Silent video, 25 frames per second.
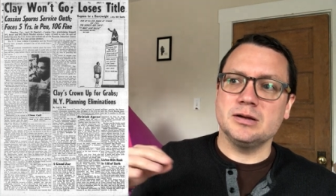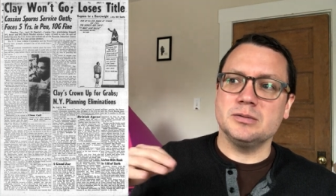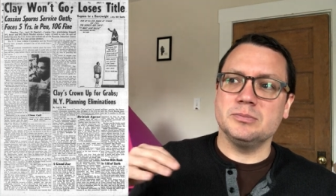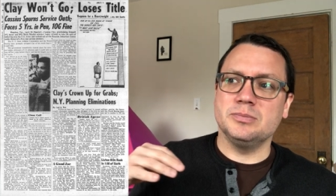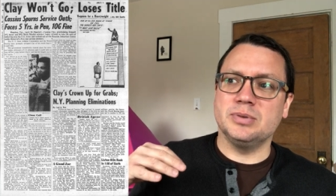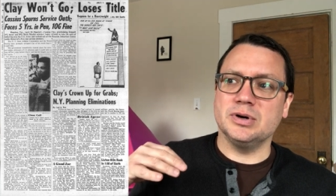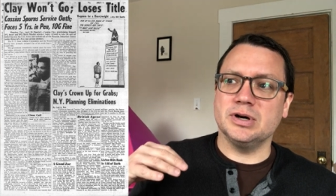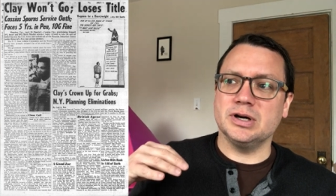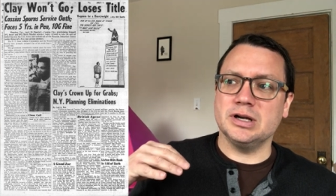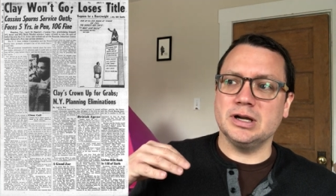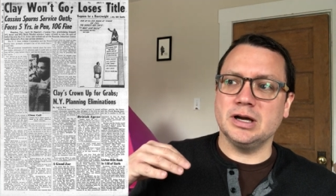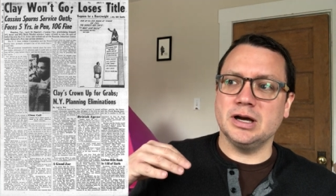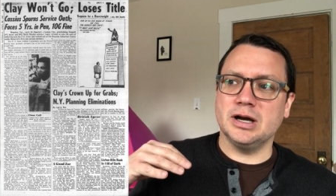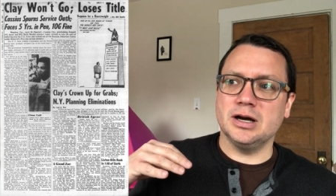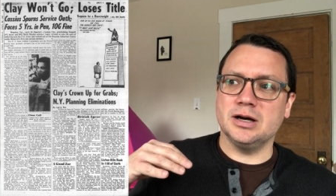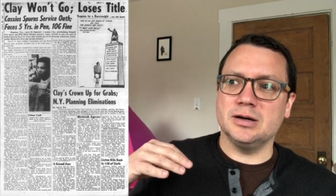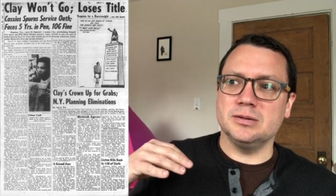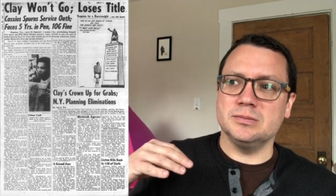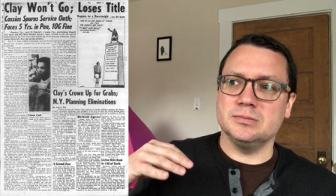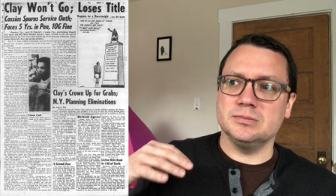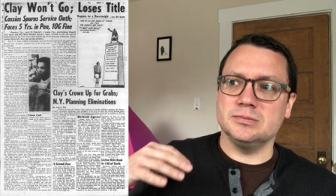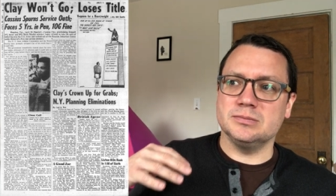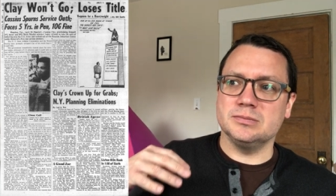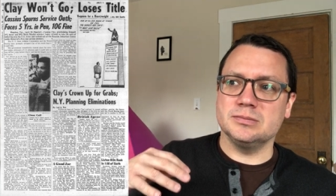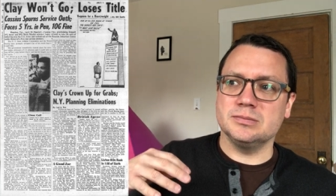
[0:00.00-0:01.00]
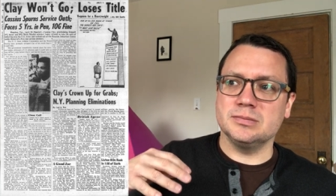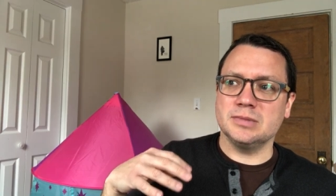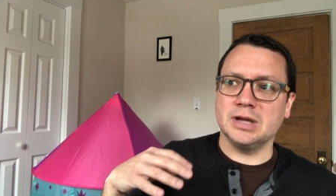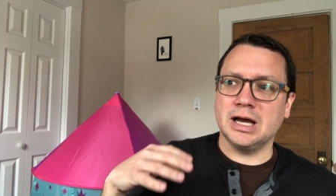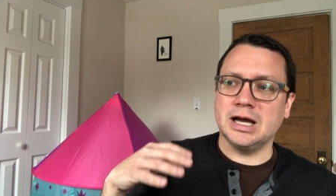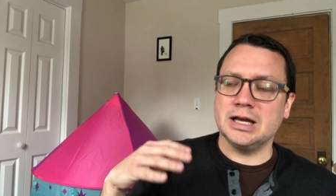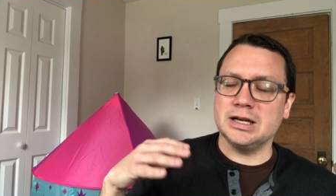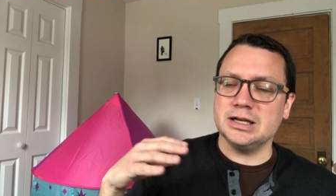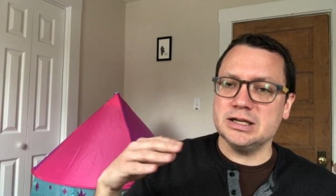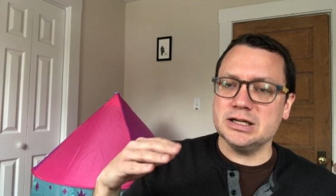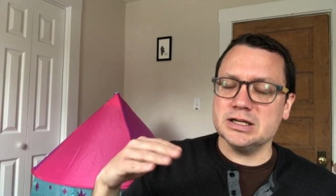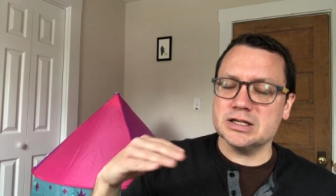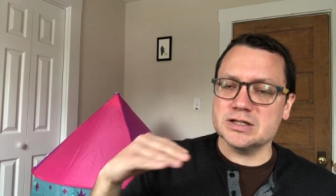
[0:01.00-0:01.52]
But um,
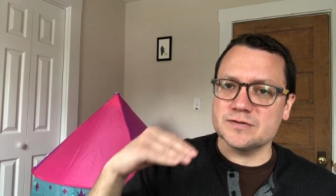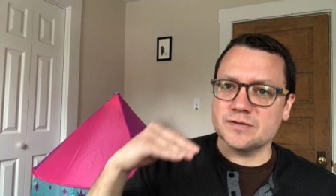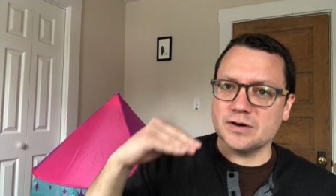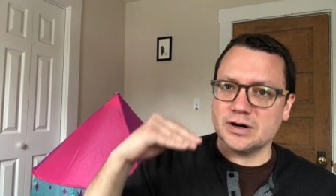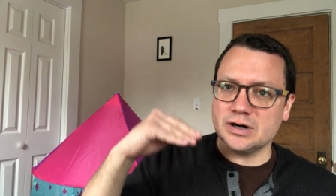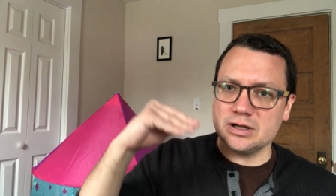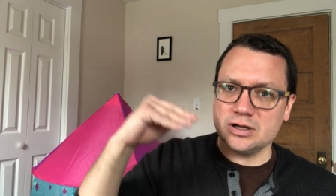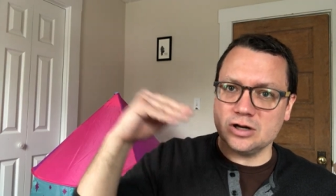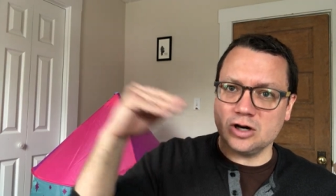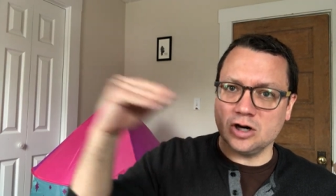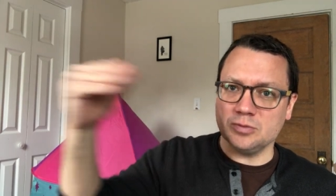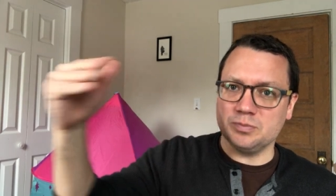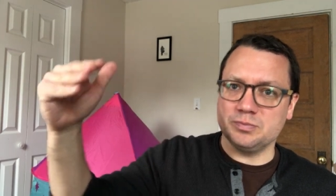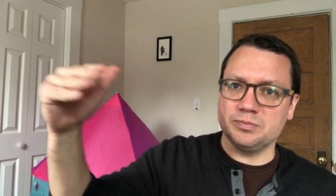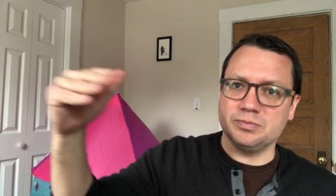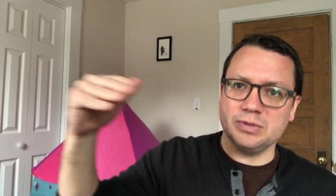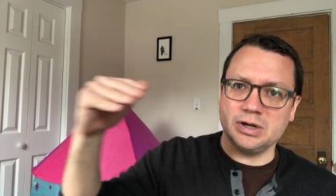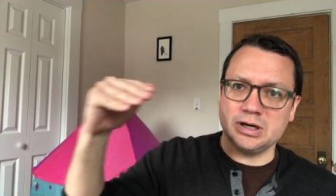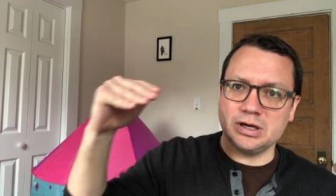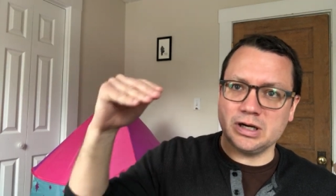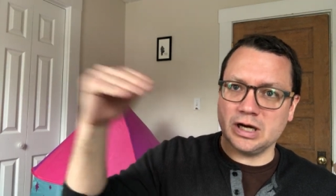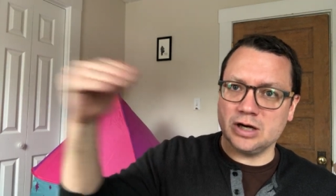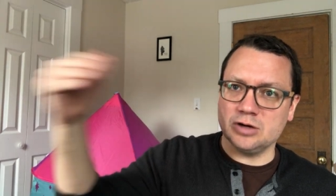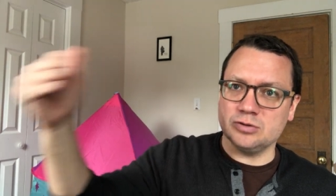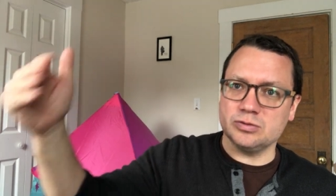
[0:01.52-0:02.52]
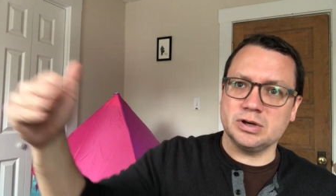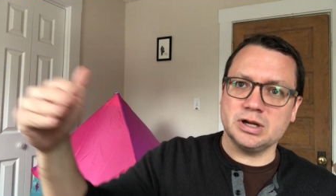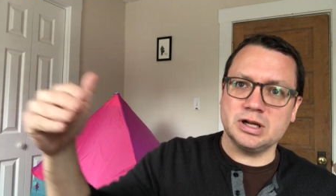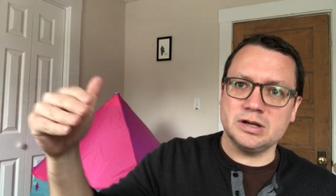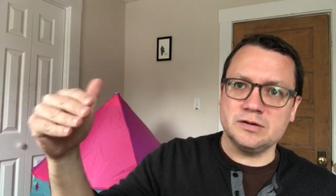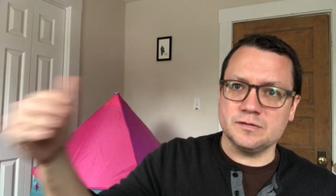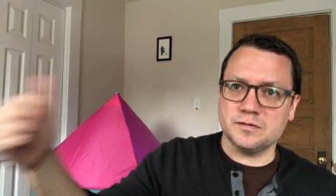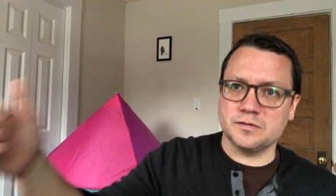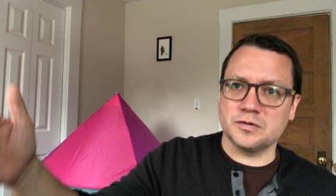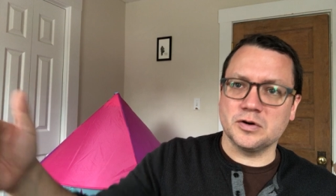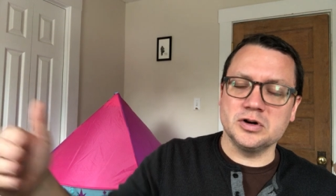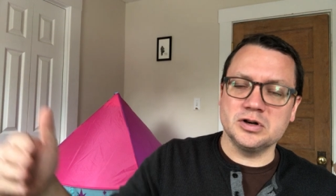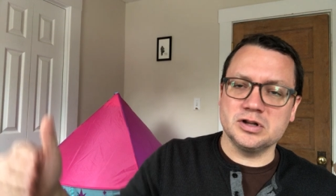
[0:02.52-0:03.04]
Ali is very up and out in
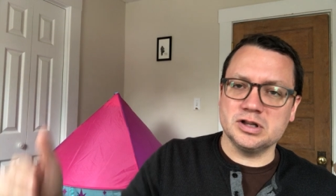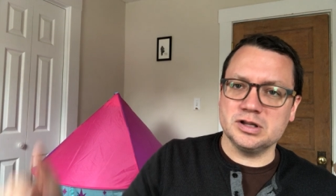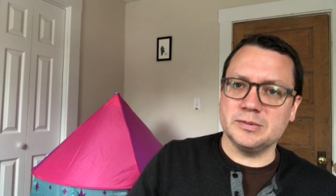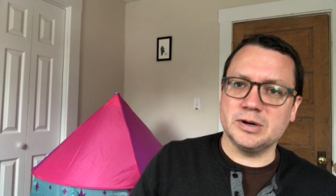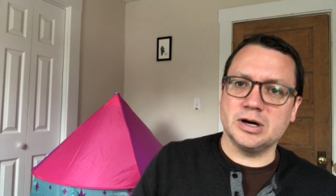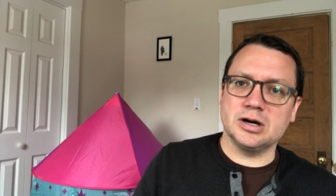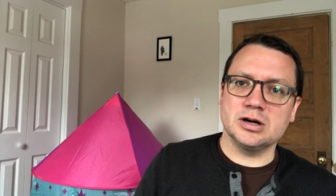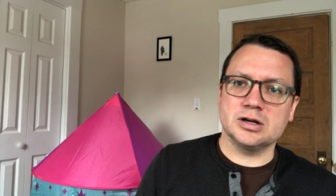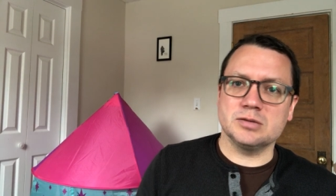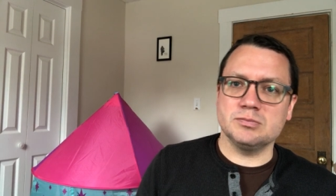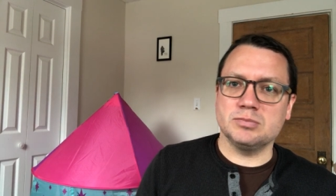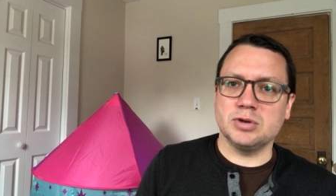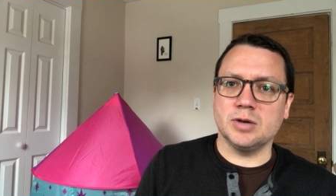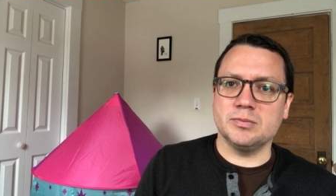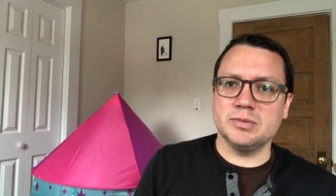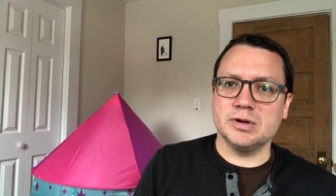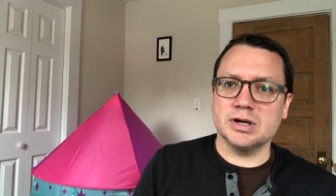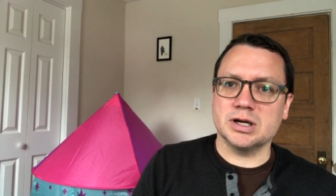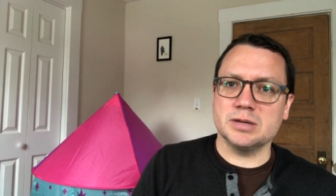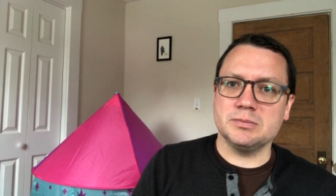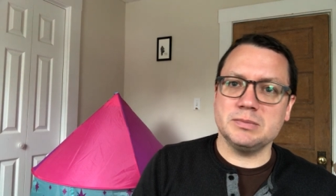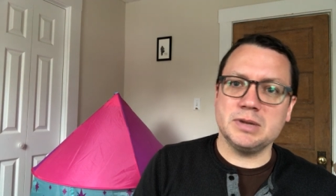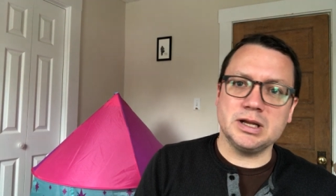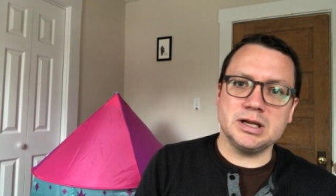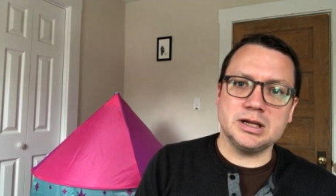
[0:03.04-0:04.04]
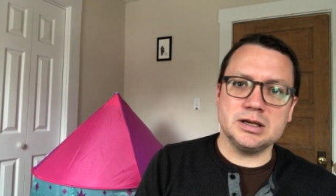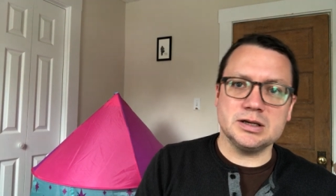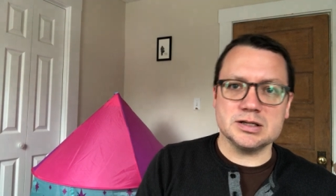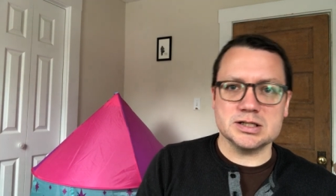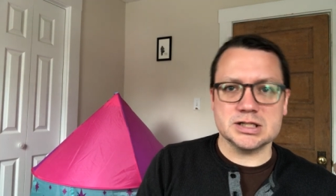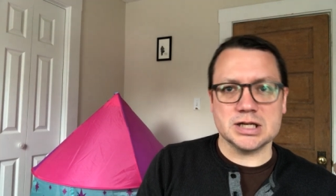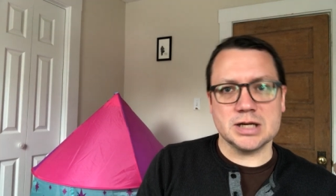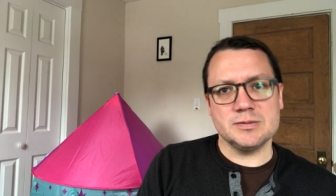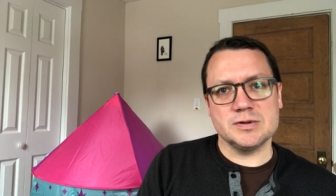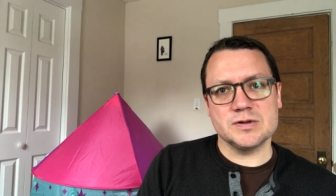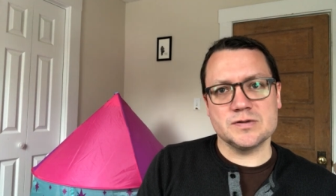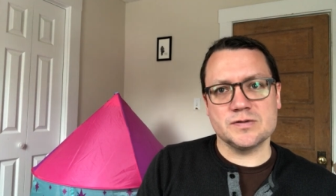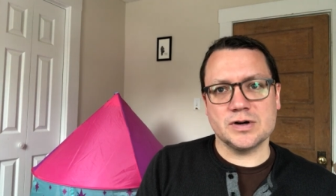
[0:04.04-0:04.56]
front of the American public and making
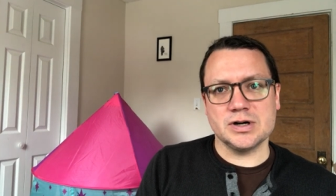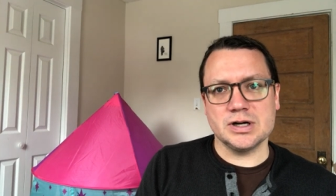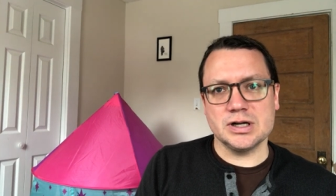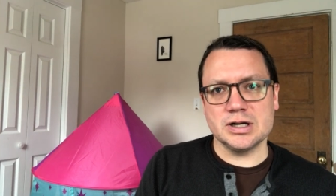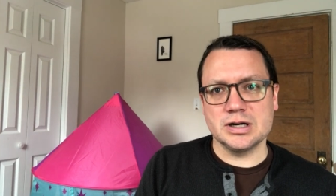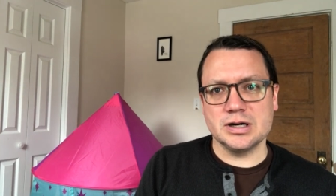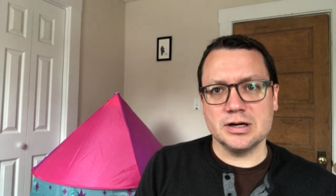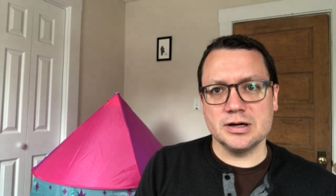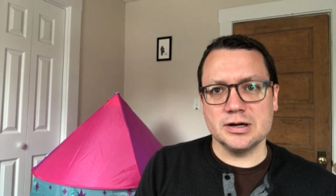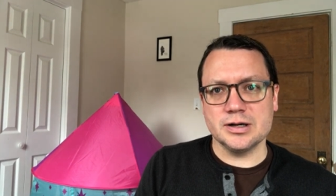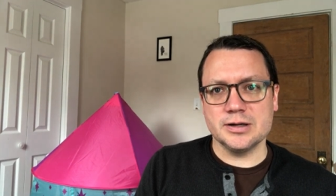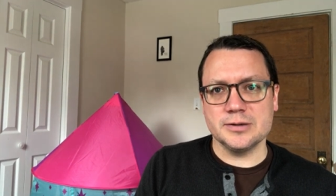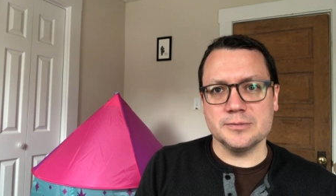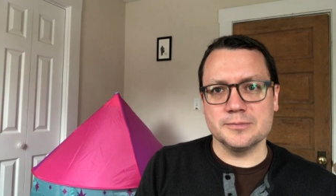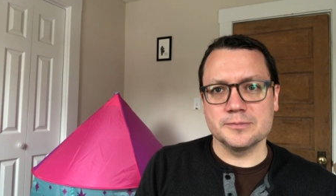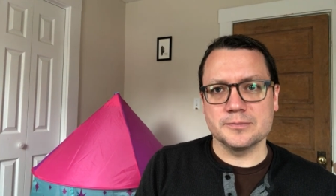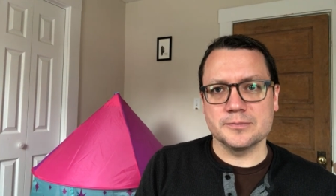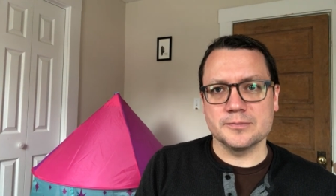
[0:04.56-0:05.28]
statements very clearly.